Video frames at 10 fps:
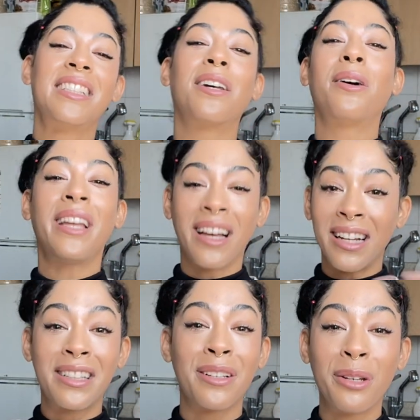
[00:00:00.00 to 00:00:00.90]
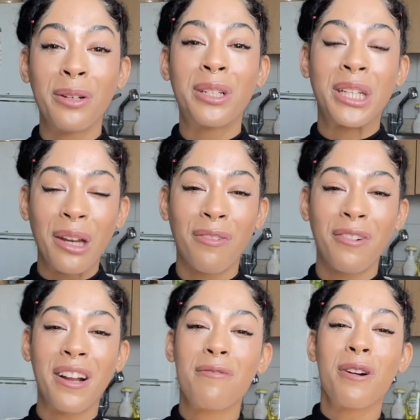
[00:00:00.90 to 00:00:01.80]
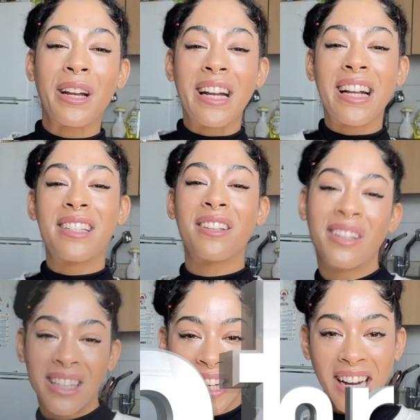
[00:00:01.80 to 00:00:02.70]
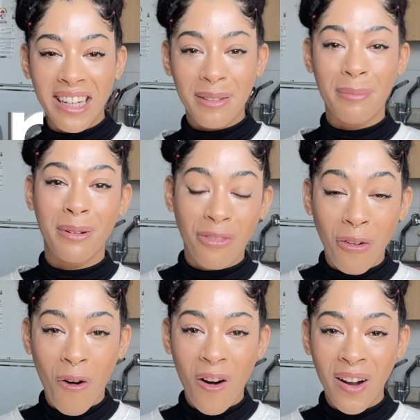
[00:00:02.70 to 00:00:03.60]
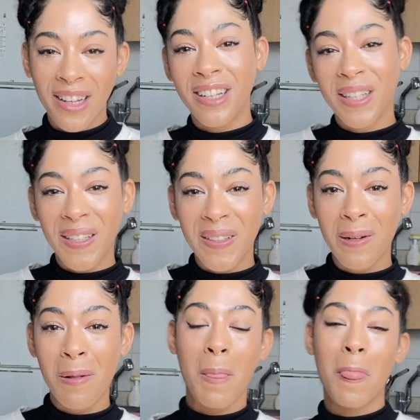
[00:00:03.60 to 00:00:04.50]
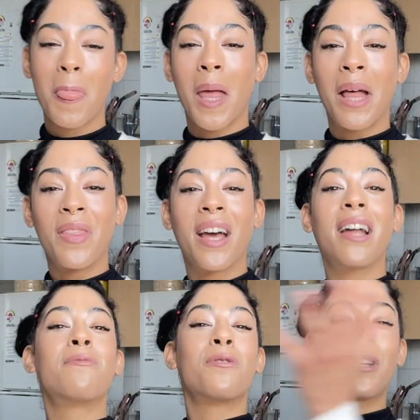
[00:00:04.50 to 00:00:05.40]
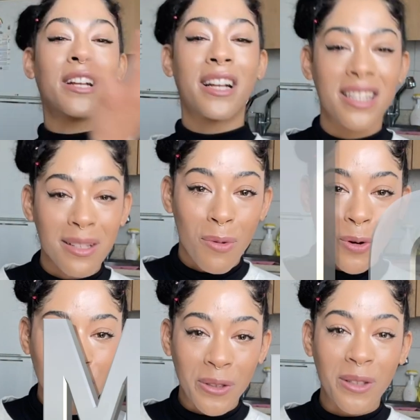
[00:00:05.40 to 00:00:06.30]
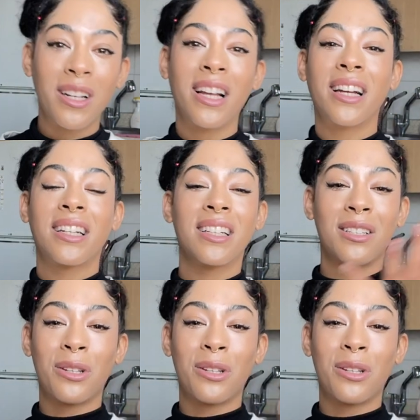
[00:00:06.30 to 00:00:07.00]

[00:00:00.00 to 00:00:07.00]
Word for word: so yeah, it's a huge difference working as an educator before, you know and then working as a model like it's a